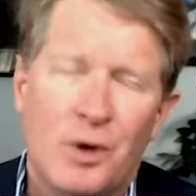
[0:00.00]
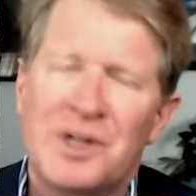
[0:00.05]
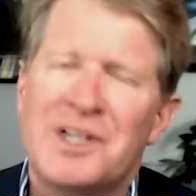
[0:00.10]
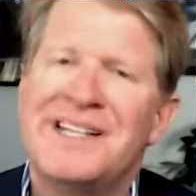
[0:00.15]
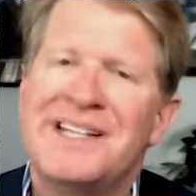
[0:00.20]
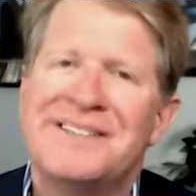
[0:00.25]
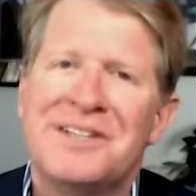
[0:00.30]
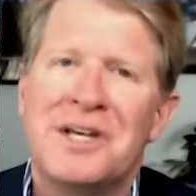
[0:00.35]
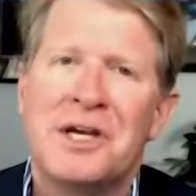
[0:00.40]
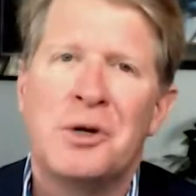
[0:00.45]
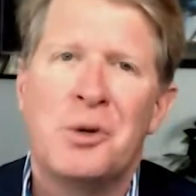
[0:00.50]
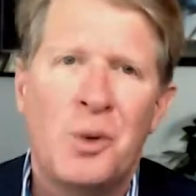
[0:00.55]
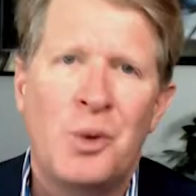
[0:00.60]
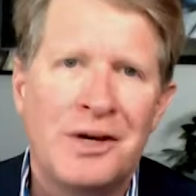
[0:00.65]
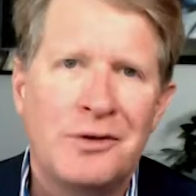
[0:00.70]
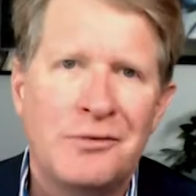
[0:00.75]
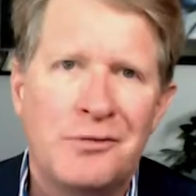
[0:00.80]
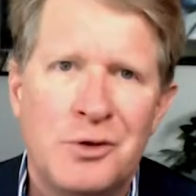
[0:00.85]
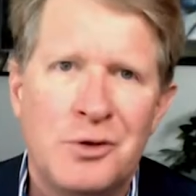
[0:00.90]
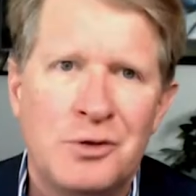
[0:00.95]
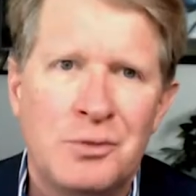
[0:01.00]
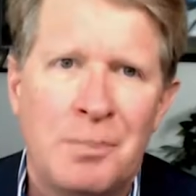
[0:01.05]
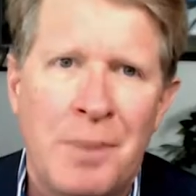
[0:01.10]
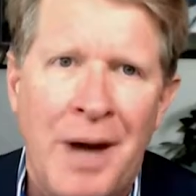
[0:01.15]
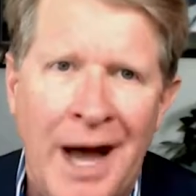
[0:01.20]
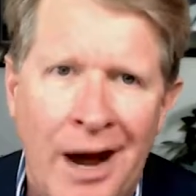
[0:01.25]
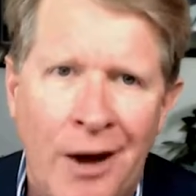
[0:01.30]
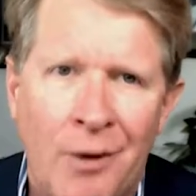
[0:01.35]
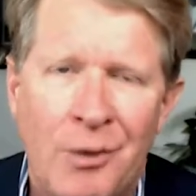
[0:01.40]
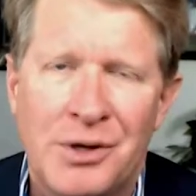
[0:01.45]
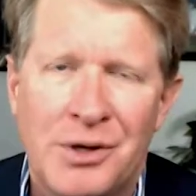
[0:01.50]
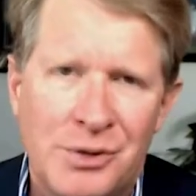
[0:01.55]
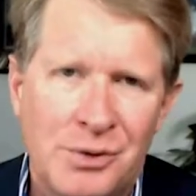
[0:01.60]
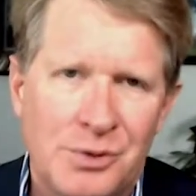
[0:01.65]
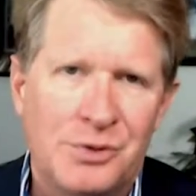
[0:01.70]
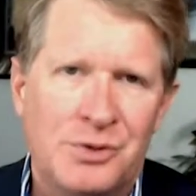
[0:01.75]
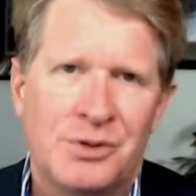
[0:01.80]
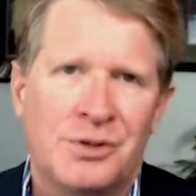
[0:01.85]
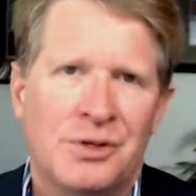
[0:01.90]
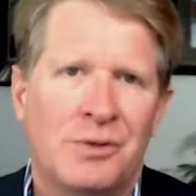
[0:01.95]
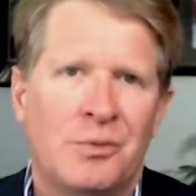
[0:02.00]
he is a quick fuse power user,